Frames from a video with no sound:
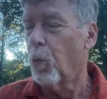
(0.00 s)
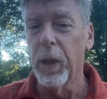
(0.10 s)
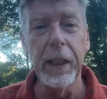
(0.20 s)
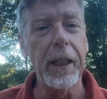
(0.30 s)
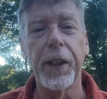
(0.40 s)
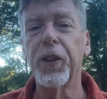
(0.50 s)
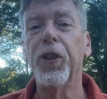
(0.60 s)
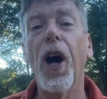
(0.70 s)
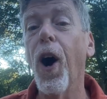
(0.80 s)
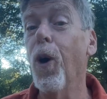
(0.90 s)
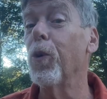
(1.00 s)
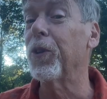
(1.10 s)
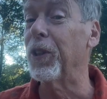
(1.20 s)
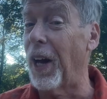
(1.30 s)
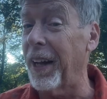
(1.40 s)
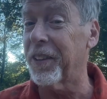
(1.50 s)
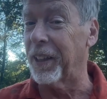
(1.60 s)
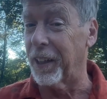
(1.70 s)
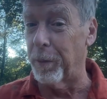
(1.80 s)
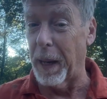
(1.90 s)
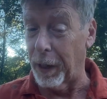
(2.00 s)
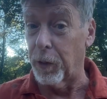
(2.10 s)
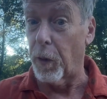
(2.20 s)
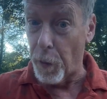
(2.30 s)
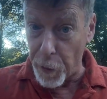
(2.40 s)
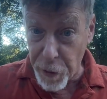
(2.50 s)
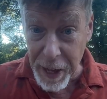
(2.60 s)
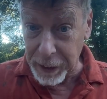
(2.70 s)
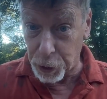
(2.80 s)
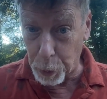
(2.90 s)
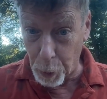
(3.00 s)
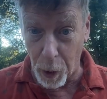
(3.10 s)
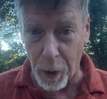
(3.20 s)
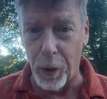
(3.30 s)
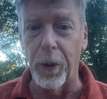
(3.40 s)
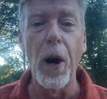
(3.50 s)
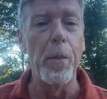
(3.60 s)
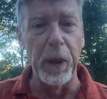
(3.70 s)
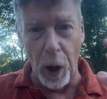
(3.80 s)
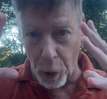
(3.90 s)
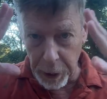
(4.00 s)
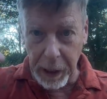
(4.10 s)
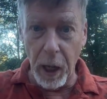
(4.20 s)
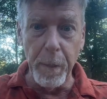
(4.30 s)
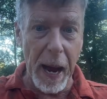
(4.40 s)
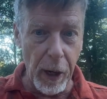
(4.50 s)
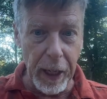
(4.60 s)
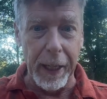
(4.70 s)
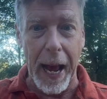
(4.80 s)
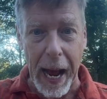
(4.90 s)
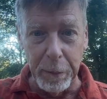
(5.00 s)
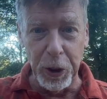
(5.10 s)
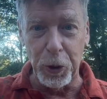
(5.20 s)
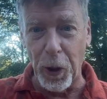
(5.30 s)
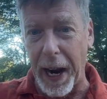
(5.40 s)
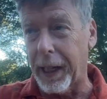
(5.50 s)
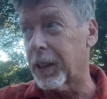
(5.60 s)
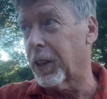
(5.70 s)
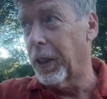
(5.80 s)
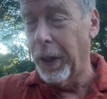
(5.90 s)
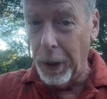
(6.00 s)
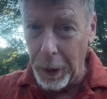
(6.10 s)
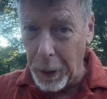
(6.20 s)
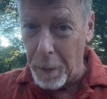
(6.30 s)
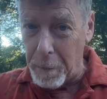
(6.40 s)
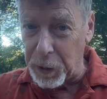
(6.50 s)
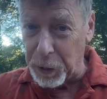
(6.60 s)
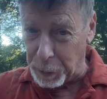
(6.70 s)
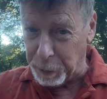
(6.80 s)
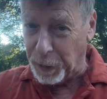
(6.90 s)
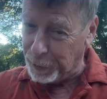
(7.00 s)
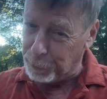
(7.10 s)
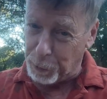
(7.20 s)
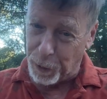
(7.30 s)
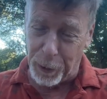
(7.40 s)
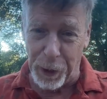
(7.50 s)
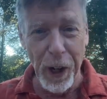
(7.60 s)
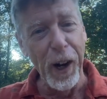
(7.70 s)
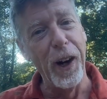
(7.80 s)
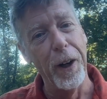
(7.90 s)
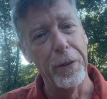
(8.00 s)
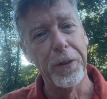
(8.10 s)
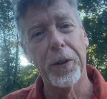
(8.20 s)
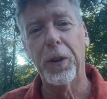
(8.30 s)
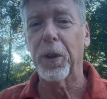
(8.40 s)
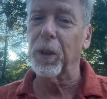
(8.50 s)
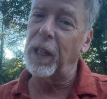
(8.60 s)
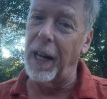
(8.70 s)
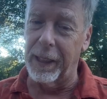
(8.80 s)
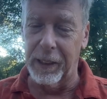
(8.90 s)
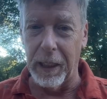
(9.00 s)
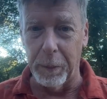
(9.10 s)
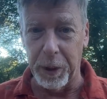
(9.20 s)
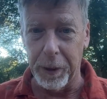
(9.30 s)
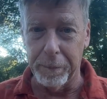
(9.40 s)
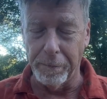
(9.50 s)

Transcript: We can know nothing about this world, but only about an abstract, stipulated world of concepts.